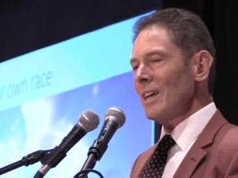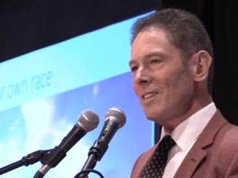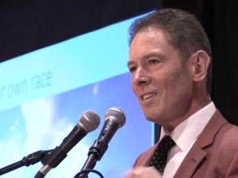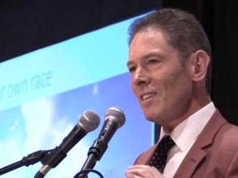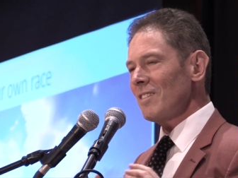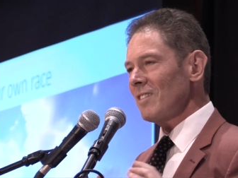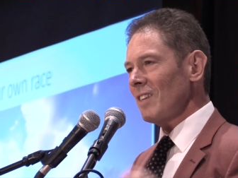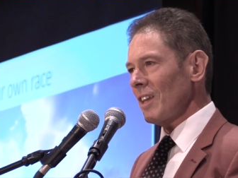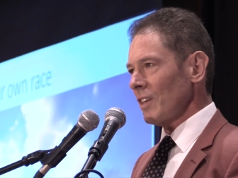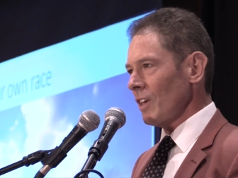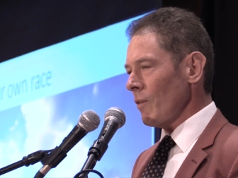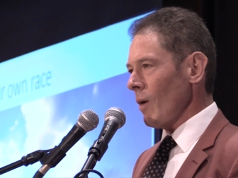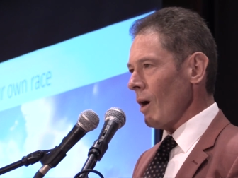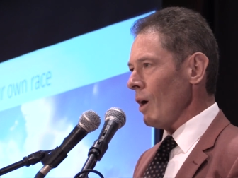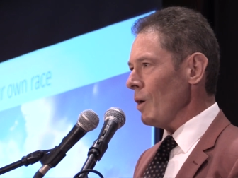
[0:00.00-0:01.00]
is setting
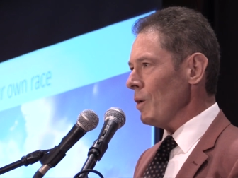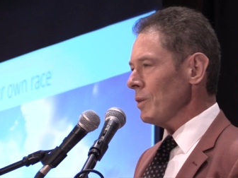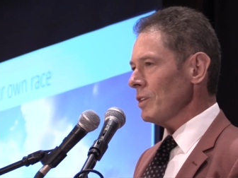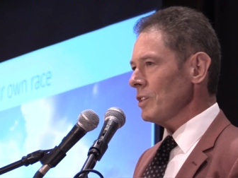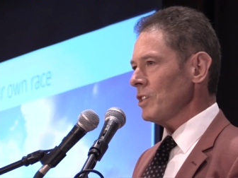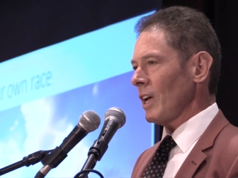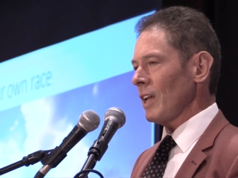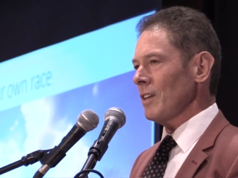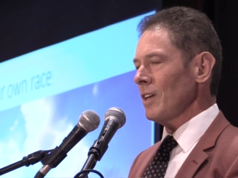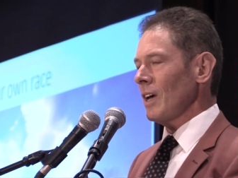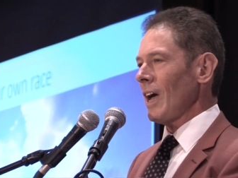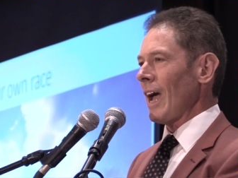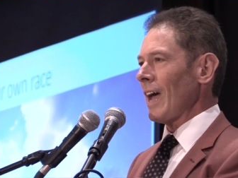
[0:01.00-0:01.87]
your own agenda